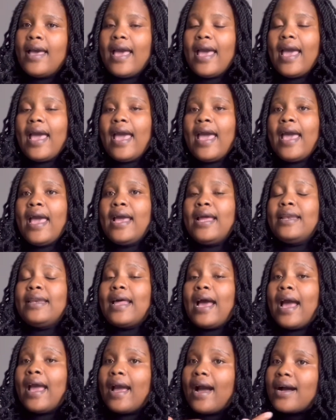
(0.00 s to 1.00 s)
And
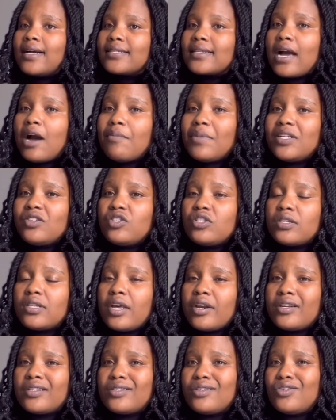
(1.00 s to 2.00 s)
I asked, how much is
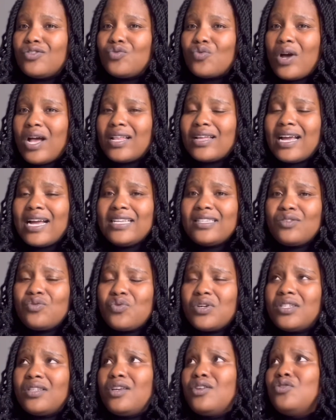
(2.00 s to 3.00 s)
the residual? Guys, it
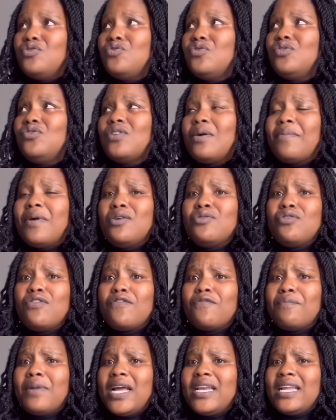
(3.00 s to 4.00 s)
was a huge amount
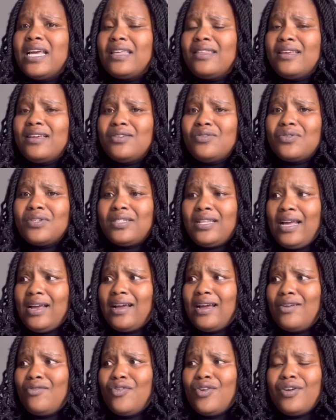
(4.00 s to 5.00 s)
of money. I think it was like
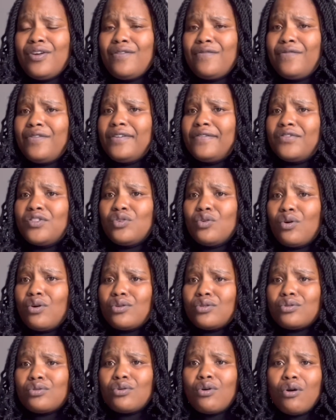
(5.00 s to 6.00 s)
150
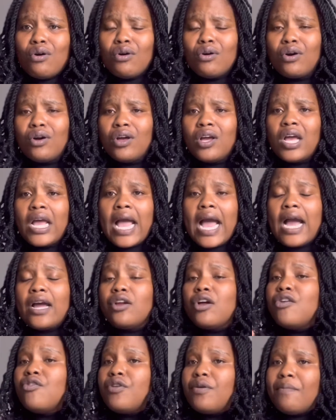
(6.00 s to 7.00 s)
or so. I
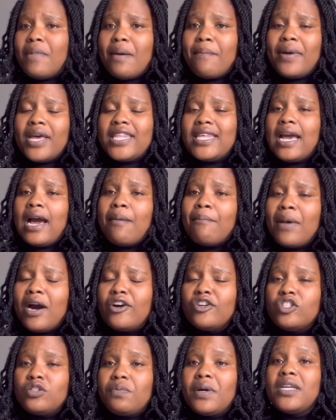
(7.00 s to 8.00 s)
don't remember the
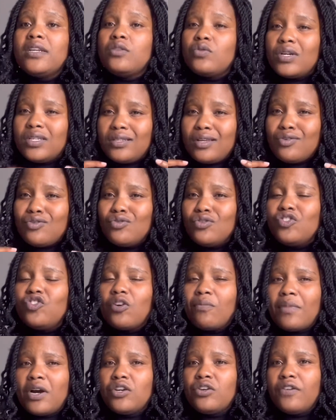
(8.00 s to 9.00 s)
amount, but it was a huge
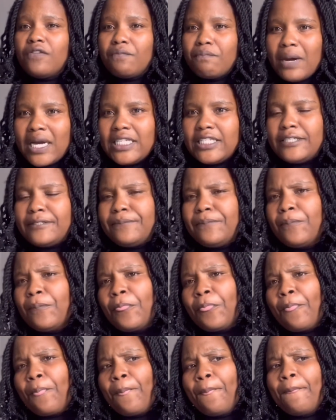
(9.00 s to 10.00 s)
amount of money.
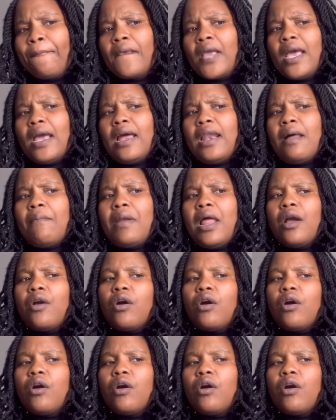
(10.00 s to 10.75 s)
And I'm like,